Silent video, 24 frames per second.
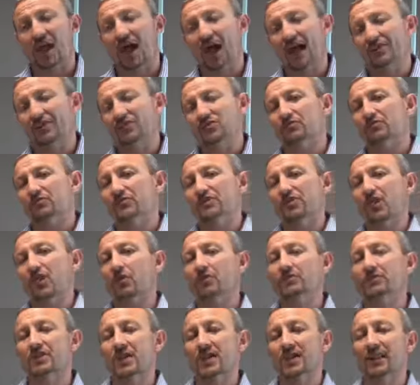As a
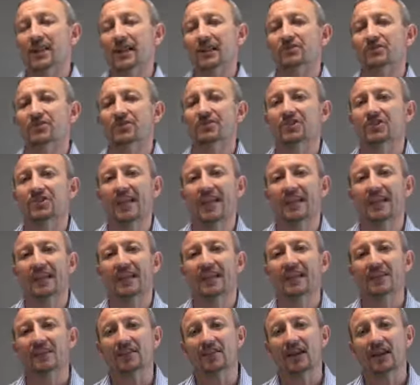result,
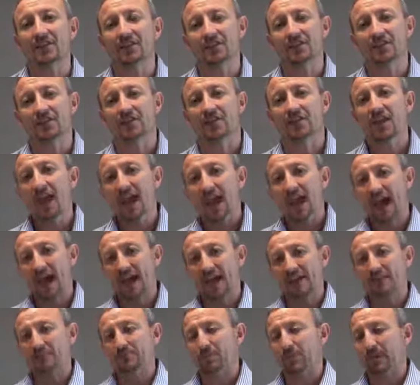electrostatic induction
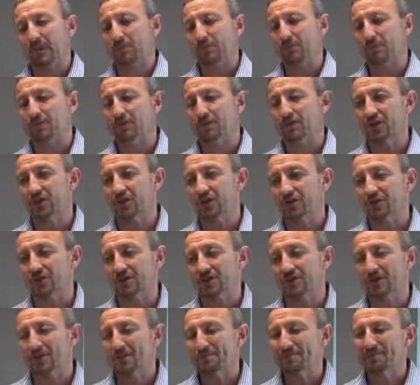has been
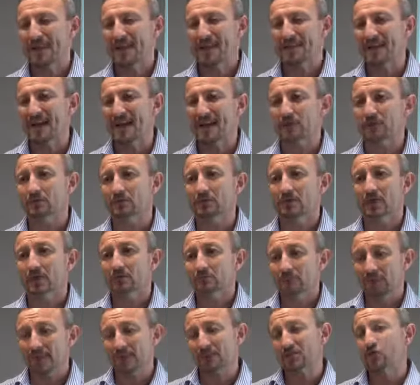produced. Now,
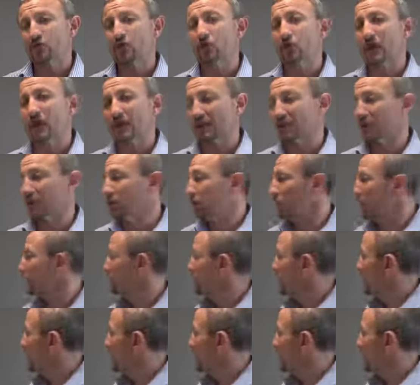that's all well and good.